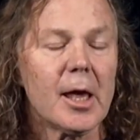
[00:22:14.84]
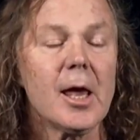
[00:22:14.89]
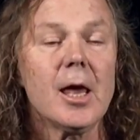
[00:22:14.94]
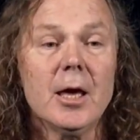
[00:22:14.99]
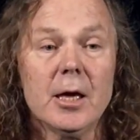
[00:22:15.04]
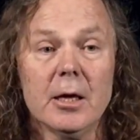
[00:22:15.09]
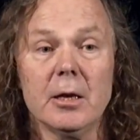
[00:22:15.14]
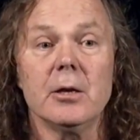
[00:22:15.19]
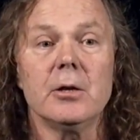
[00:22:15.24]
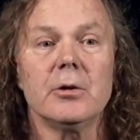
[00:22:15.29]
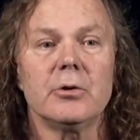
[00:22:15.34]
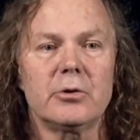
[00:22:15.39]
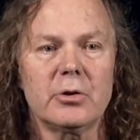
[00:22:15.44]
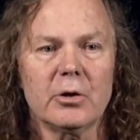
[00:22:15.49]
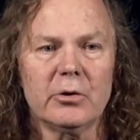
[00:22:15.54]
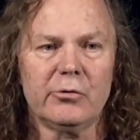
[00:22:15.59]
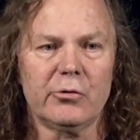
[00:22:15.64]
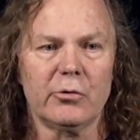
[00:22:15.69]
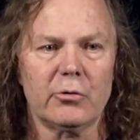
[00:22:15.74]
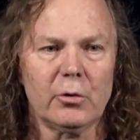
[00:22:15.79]
in
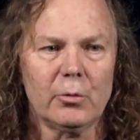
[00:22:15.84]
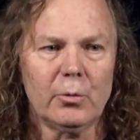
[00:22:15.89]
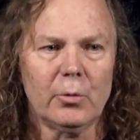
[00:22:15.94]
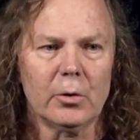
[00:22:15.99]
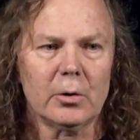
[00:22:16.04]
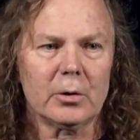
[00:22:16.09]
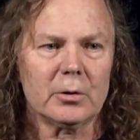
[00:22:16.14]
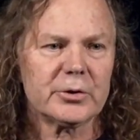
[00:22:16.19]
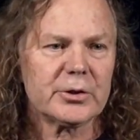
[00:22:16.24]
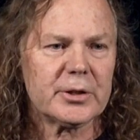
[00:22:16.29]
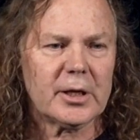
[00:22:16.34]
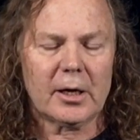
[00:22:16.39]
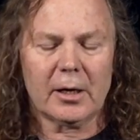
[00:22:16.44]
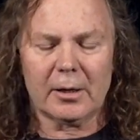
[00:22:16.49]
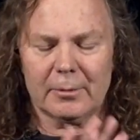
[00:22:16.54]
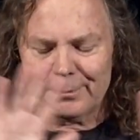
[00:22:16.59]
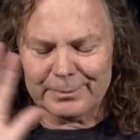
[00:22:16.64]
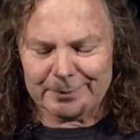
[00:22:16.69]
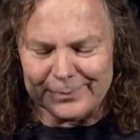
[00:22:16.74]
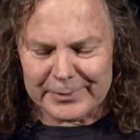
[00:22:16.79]
digital worlds.
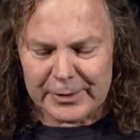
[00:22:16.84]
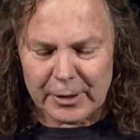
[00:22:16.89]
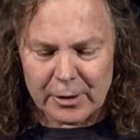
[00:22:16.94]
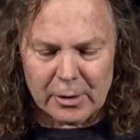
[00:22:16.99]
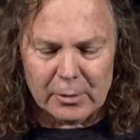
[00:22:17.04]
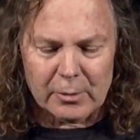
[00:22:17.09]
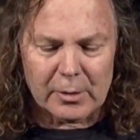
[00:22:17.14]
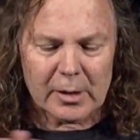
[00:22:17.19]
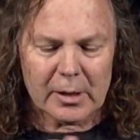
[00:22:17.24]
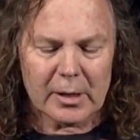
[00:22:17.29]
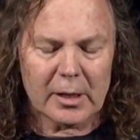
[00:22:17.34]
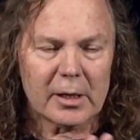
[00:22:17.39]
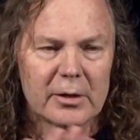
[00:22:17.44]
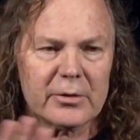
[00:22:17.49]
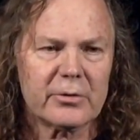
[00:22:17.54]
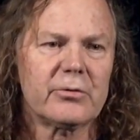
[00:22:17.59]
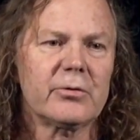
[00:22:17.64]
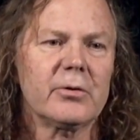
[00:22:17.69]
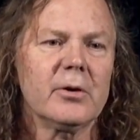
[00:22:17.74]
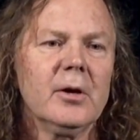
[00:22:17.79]
Now,
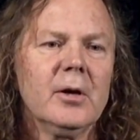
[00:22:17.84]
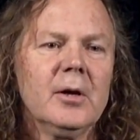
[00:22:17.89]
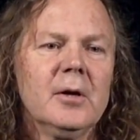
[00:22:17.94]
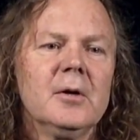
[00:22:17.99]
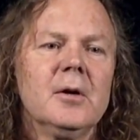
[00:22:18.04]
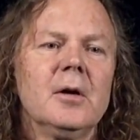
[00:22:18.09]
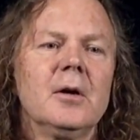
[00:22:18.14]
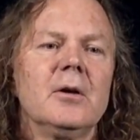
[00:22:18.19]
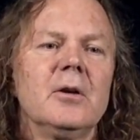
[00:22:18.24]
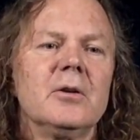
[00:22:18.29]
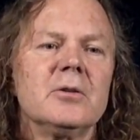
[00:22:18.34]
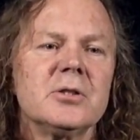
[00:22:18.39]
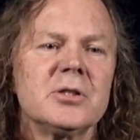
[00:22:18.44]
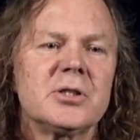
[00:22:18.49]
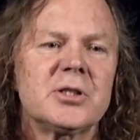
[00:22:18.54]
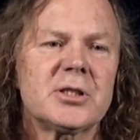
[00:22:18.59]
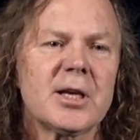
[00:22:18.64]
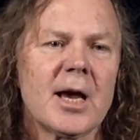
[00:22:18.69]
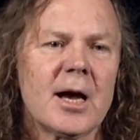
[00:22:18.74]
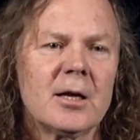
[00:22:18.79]
it
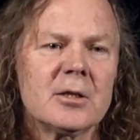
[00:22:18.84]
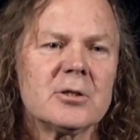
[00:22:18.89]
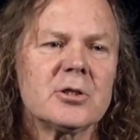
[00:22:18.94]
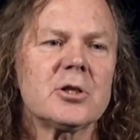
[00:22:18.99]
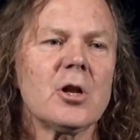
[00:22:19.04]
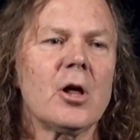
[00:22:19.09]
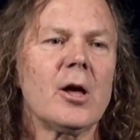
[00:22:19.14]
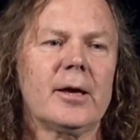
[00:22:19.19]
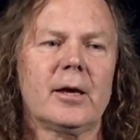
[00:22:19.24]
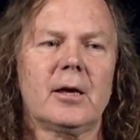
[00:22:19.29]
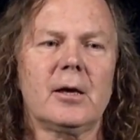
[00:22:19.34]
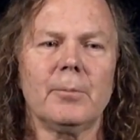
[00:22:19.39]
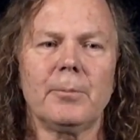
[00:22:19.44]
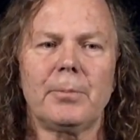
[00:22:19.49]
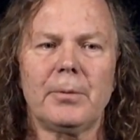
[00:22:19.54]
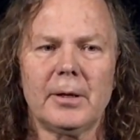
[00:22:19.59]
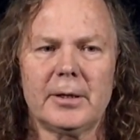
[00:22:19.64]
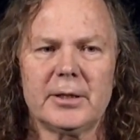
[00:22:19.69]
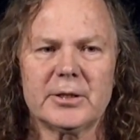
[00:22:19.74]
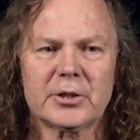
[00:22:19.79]
sounds like
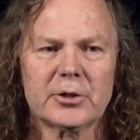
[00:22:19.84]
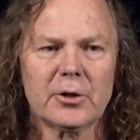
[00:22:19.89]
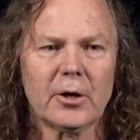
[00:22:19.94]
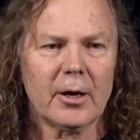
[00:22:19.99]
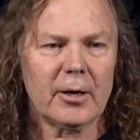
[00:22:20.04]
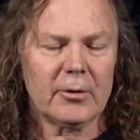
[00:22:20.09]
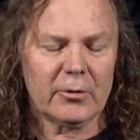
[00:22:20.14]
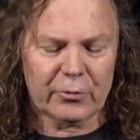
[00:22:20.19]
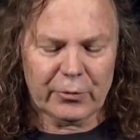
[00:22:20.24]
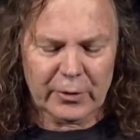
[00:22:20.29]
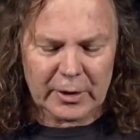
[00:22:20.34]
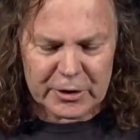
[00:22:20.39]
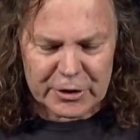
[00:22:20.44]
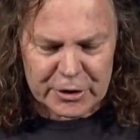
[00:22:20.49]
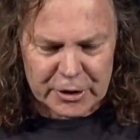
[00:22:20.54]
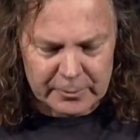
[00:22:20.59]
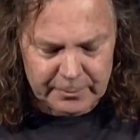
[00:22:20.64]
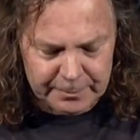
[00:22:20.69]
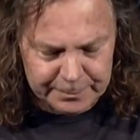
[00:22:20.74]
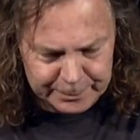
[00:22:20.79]
complete science
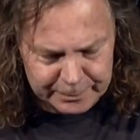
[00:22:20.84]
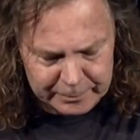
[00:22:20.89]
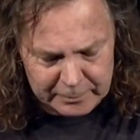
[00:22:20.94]
fiction.